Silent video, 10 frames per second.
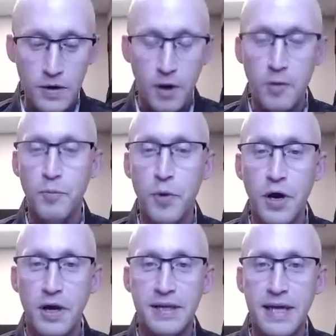our
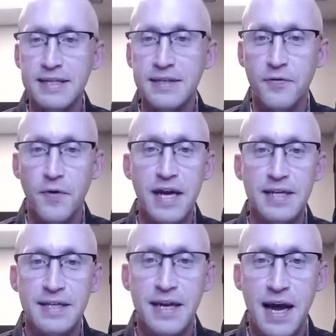book, and that's a phrase
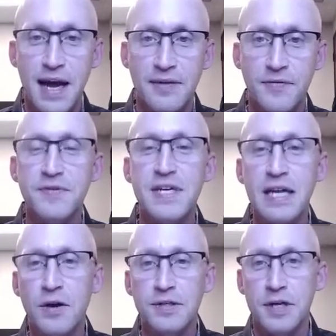that I 15
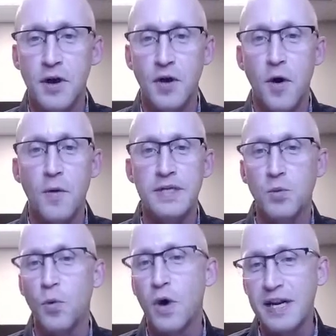years ago always
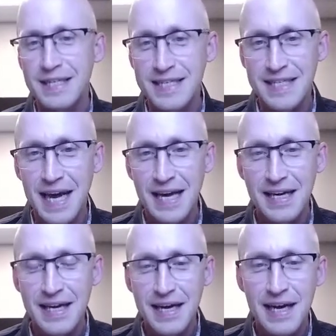wanted to say,
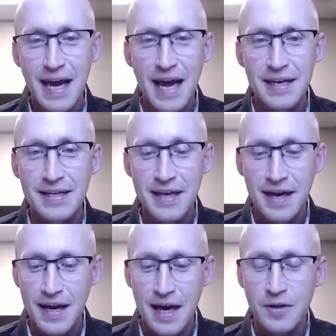and uh,
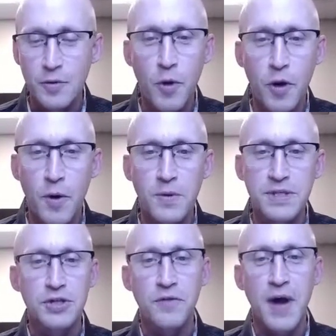got to the point where I wasn't
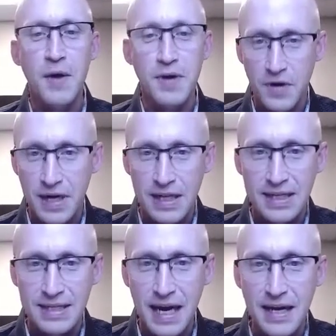sure if I would ever get to
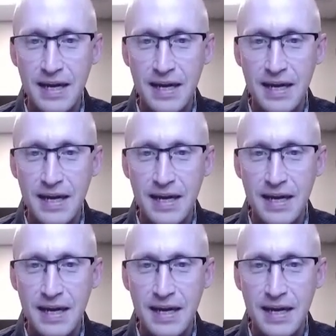say it.